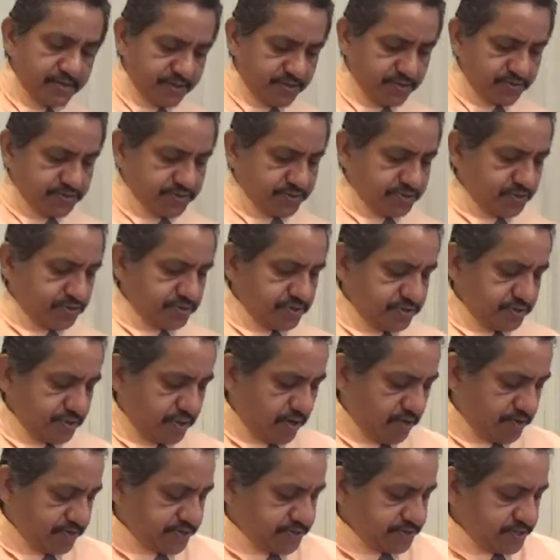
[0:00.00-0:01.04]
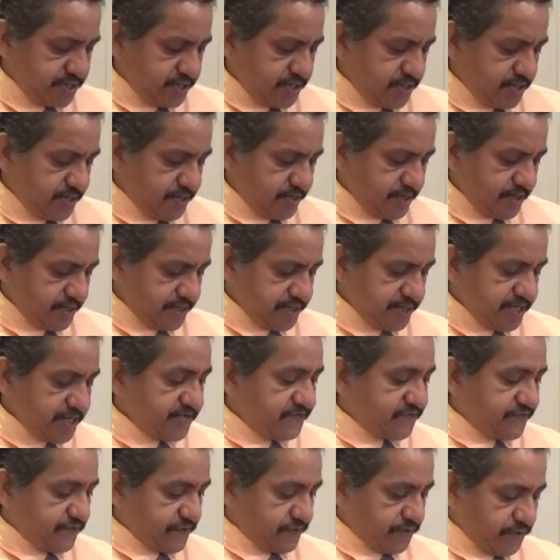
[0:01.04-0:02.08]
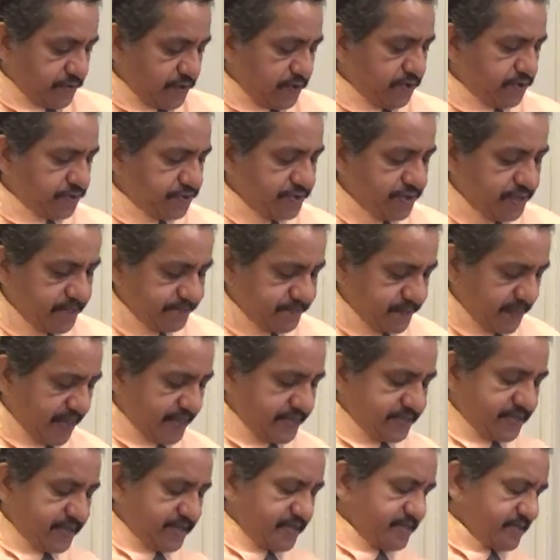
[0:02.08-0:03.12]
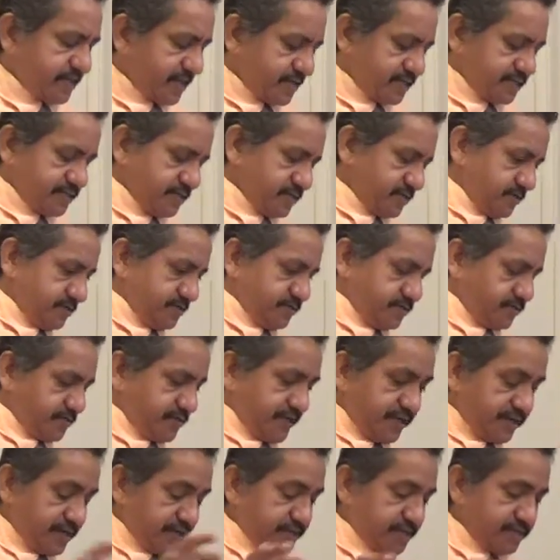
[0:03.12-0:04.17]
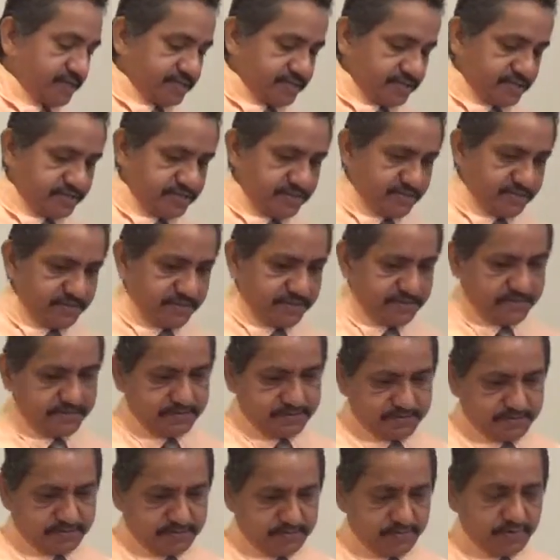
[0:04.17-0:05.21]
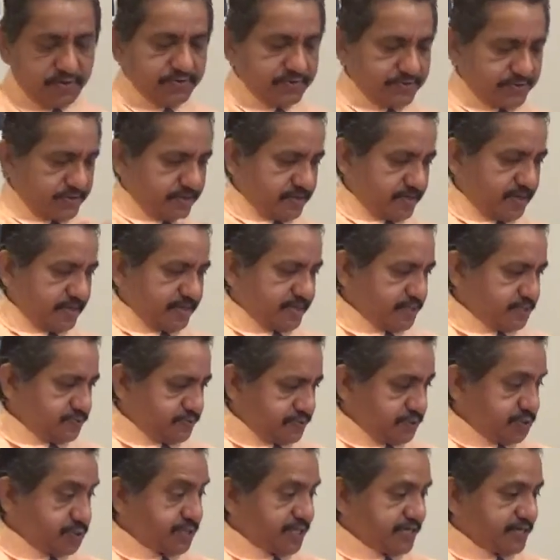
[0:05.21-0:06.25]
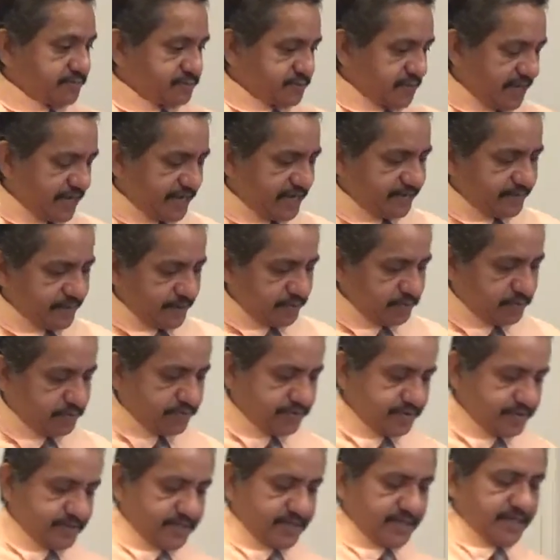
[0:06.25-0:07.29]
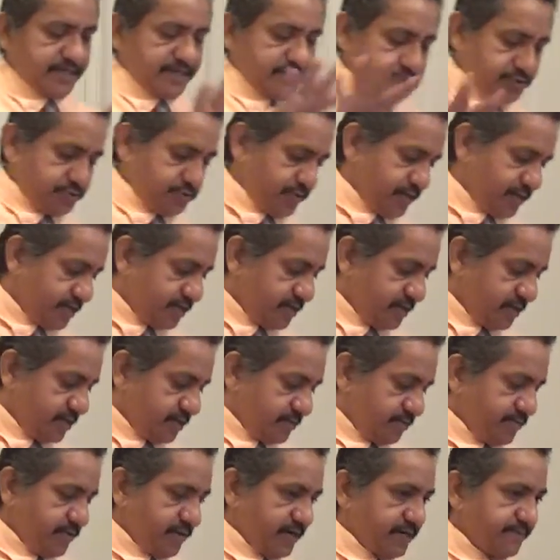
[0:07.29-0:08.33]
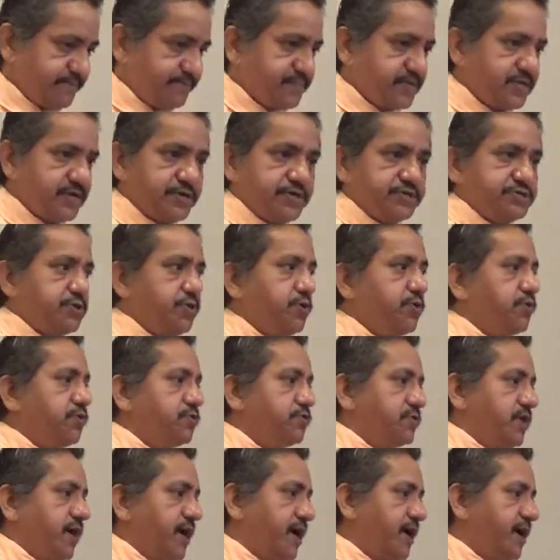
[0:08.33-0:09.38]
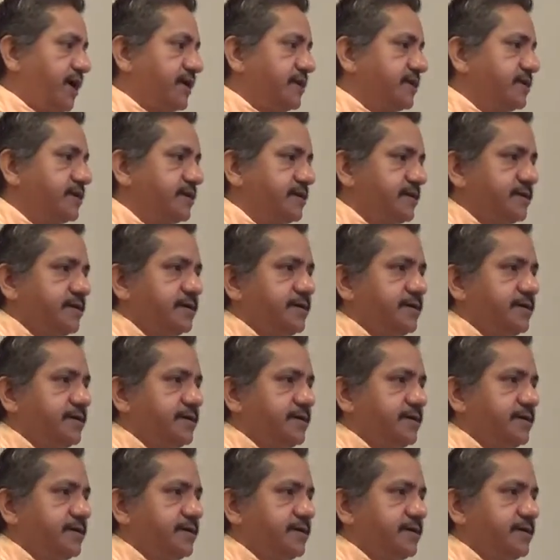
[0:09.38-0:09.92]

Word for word: You know, there's, there's always a, a, need for growth, and then, and you know, not well, I guess for the sake of time, I won't get into it, but there is a whole lot